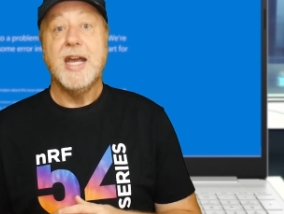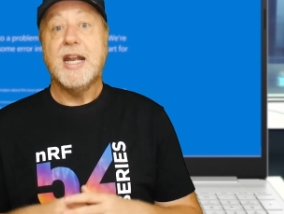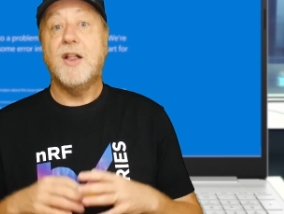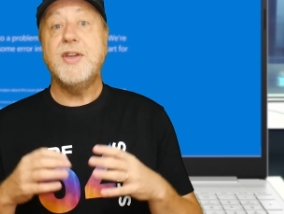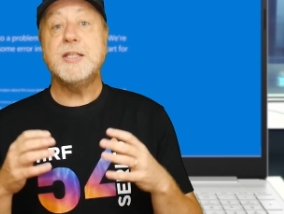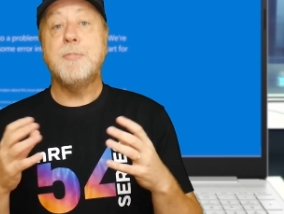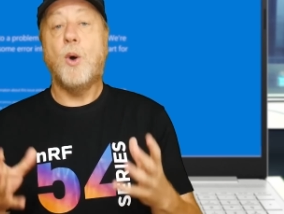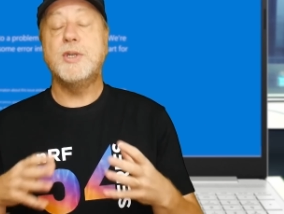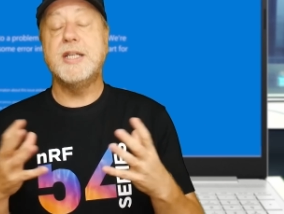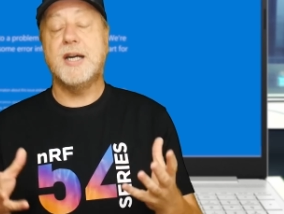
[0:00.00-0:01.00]
Now, these
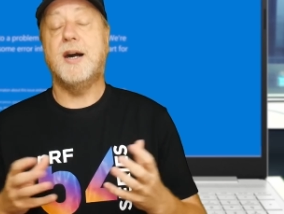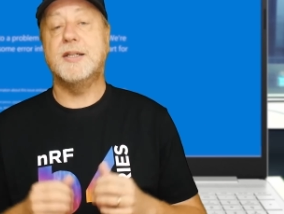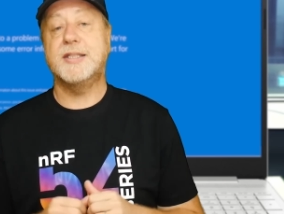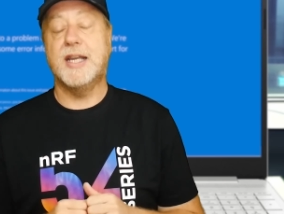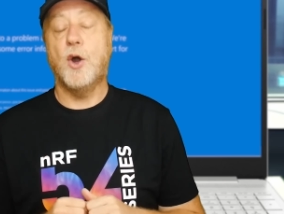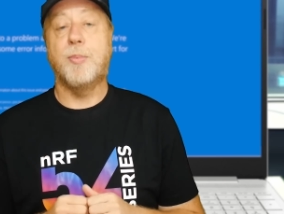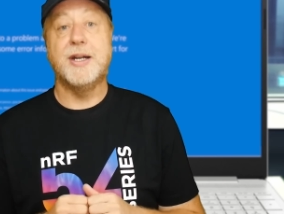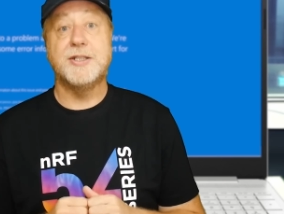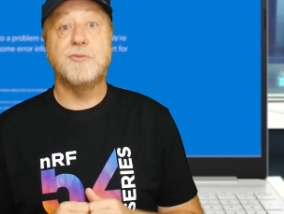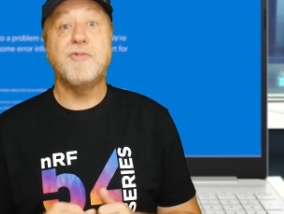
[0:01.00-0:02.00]
multitasking
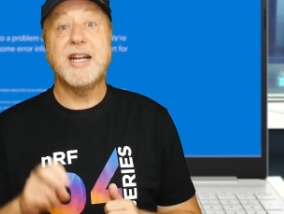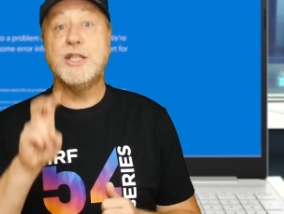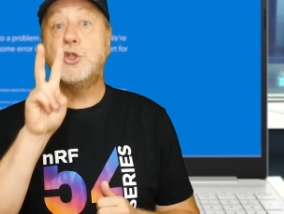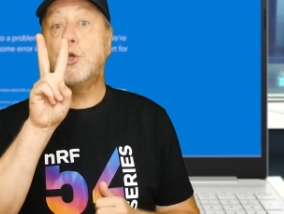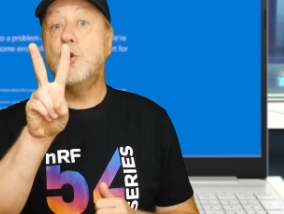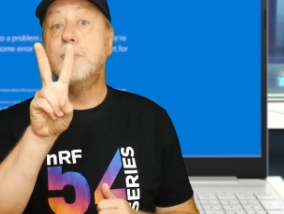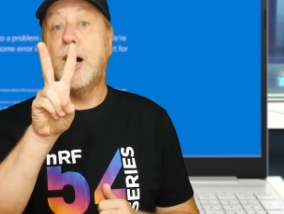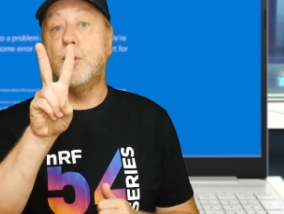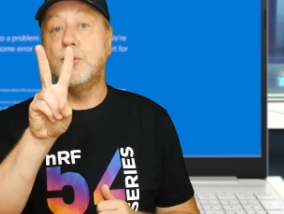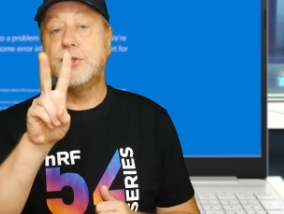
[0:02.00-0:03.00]
operators run in 2
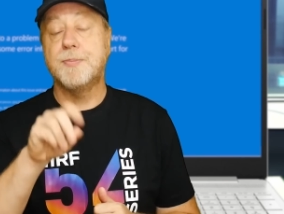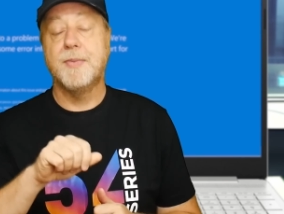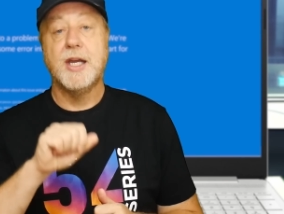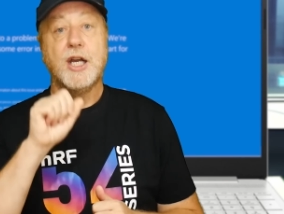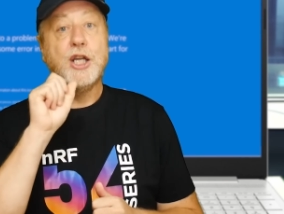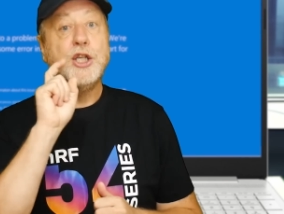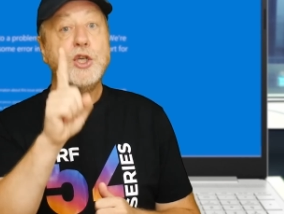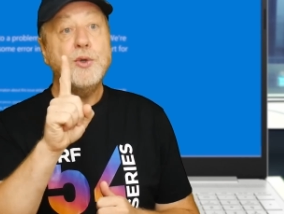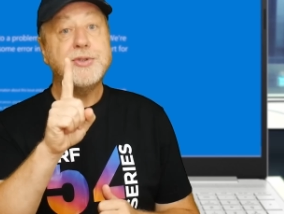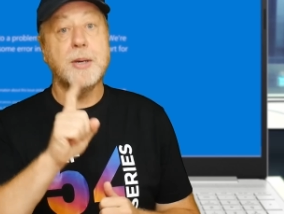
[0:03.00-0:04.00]
modes.
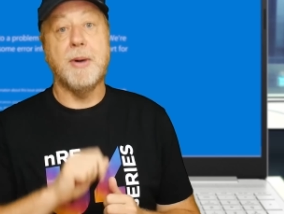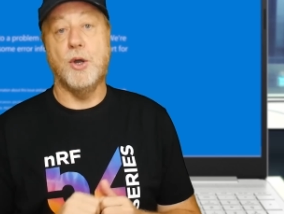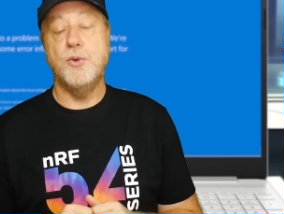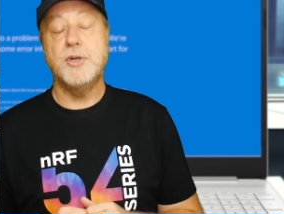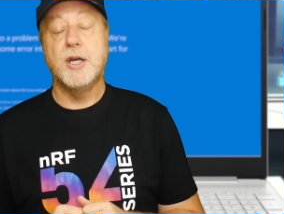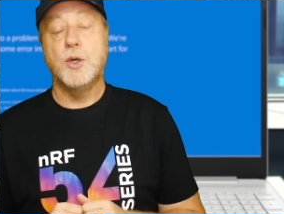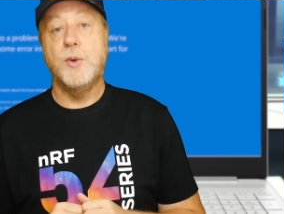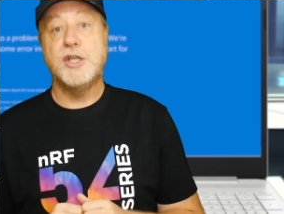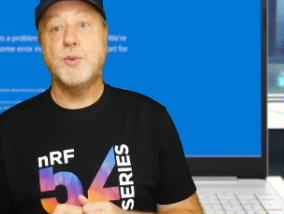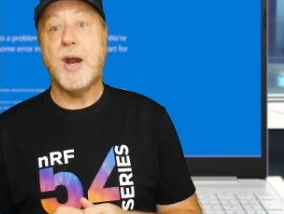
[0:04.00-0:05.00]
User mode,
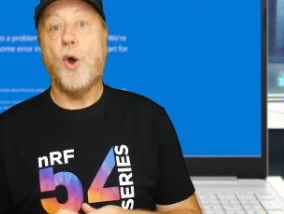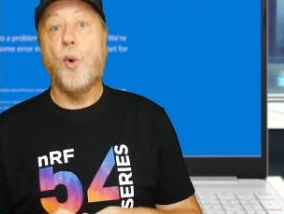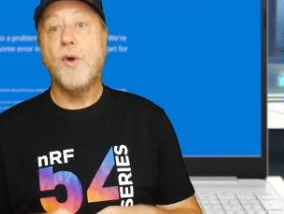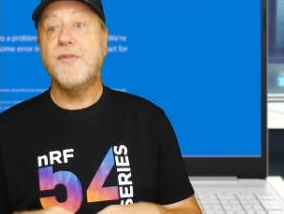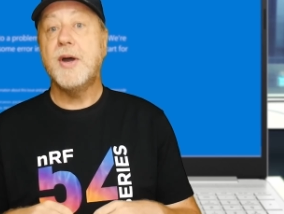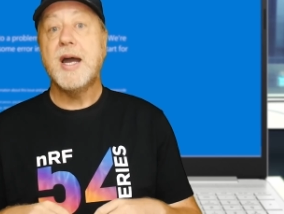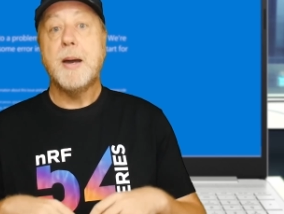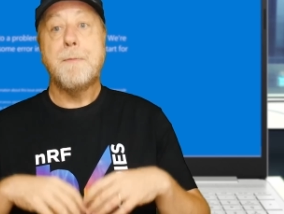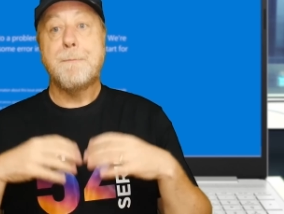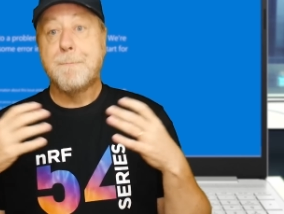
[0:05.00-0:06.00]
which is where all of the
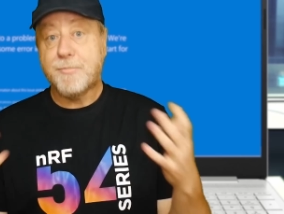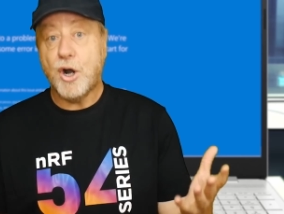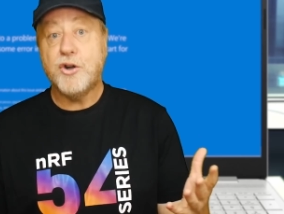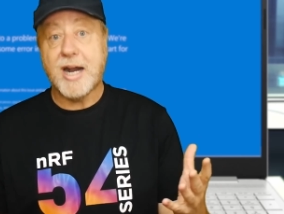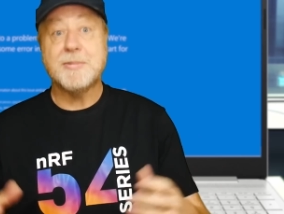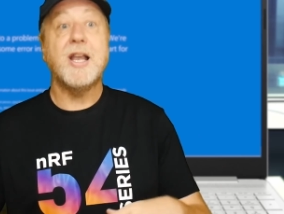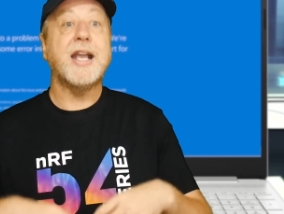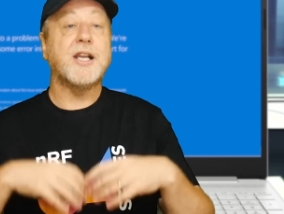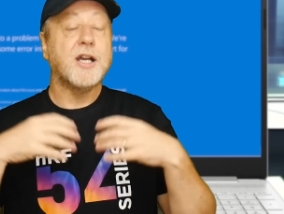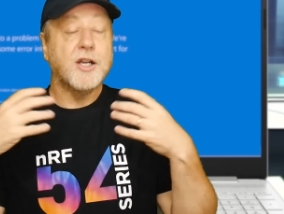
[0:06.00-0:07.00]
programs
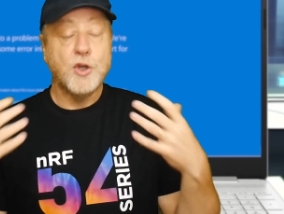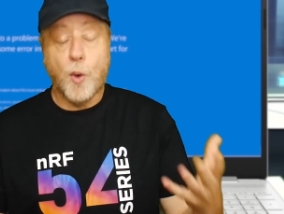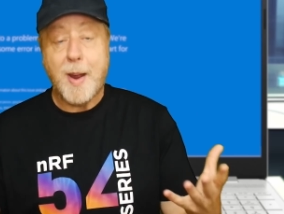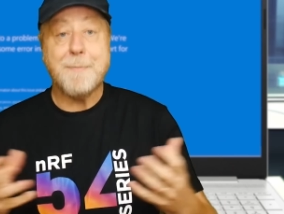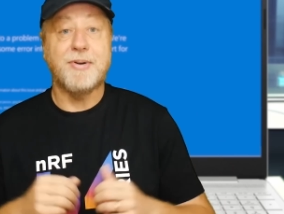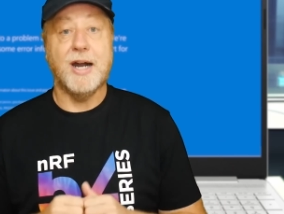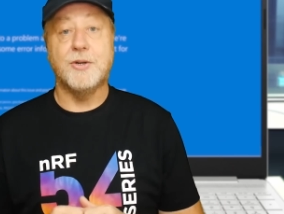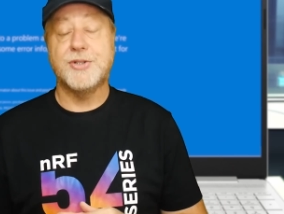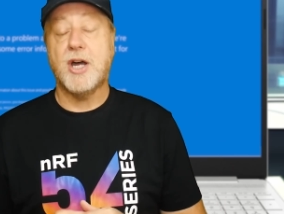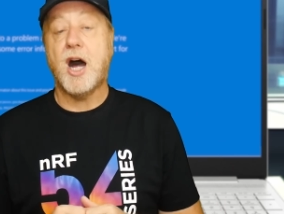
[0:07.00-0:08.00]
like your web
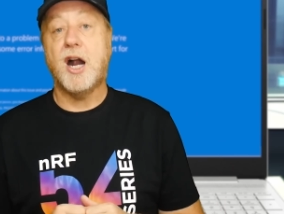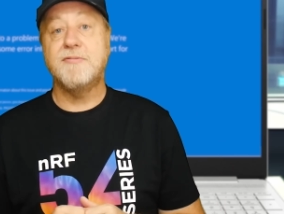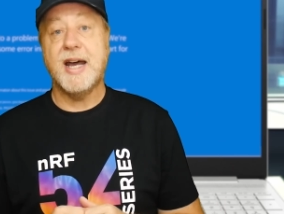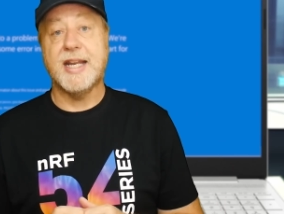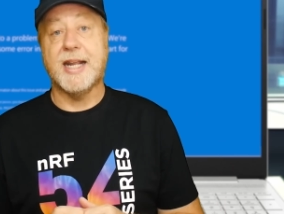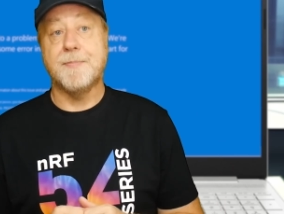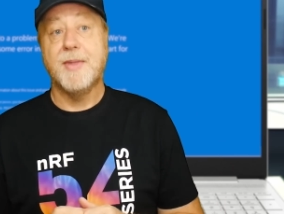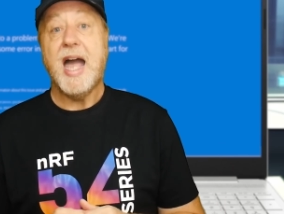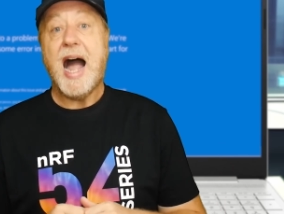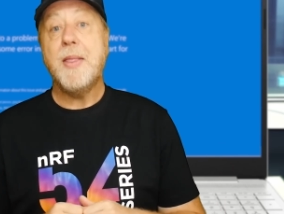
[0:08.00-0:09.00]
browser are running.
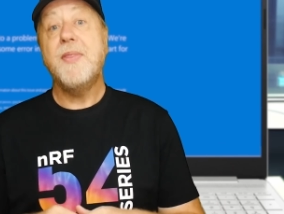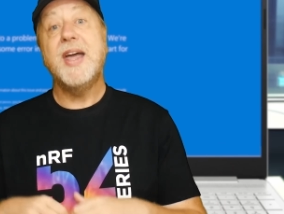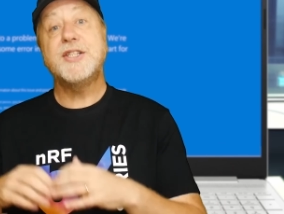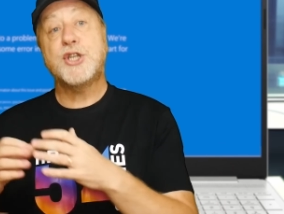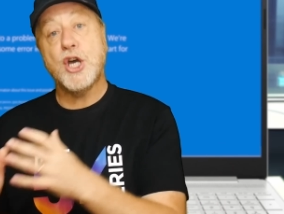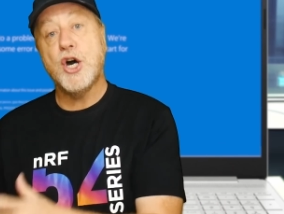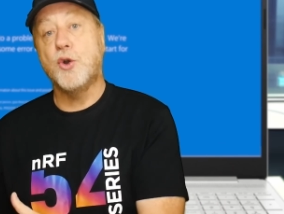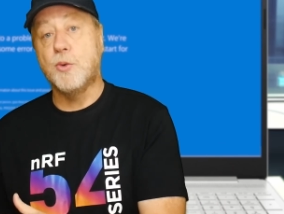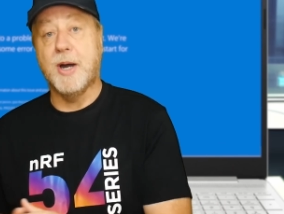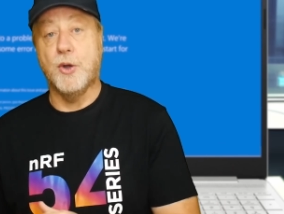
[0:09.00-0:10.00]
And then there's
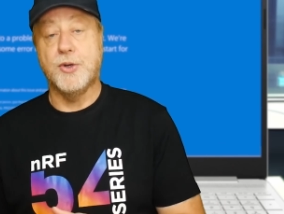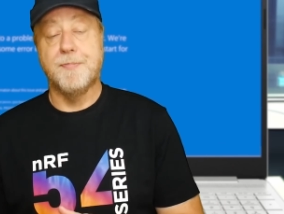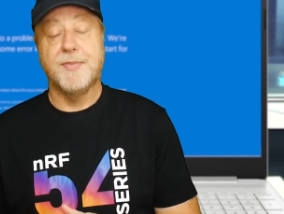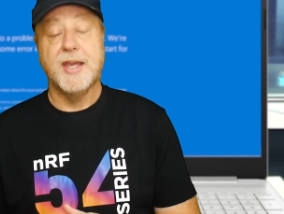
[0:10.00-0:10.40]
kernel mode.